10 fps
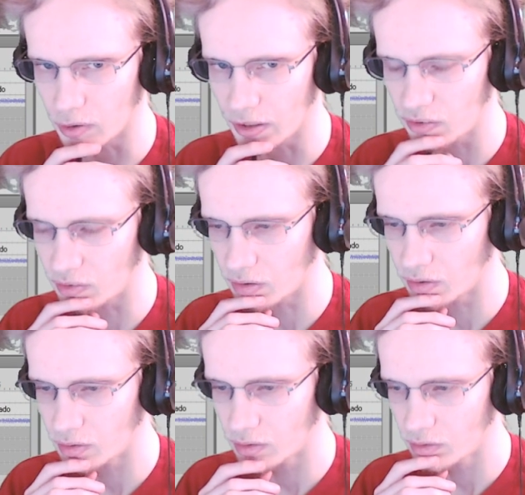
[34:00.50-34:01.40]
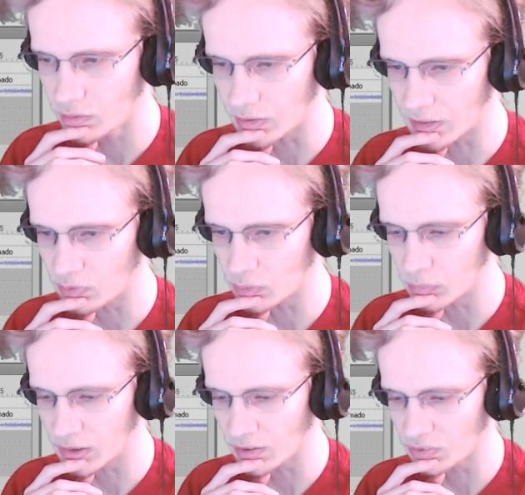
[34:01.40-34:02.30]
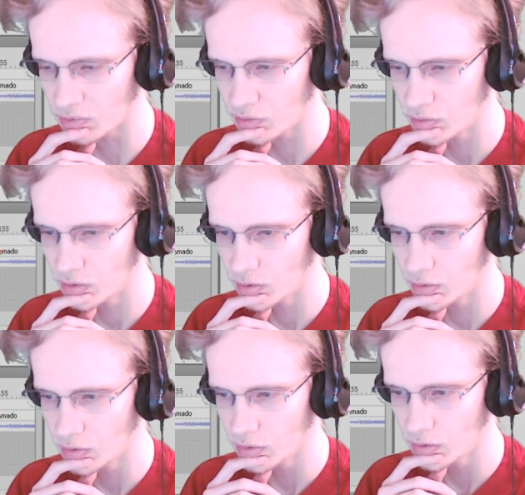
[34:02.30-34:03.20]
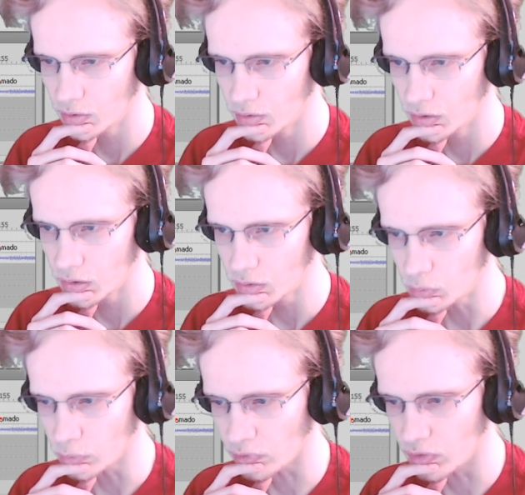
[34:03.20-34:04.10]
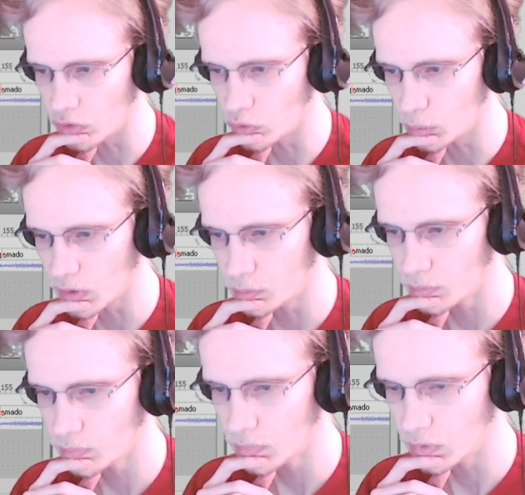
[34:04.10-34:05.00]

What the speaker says: breaks in it, like add some cuts versus zoom up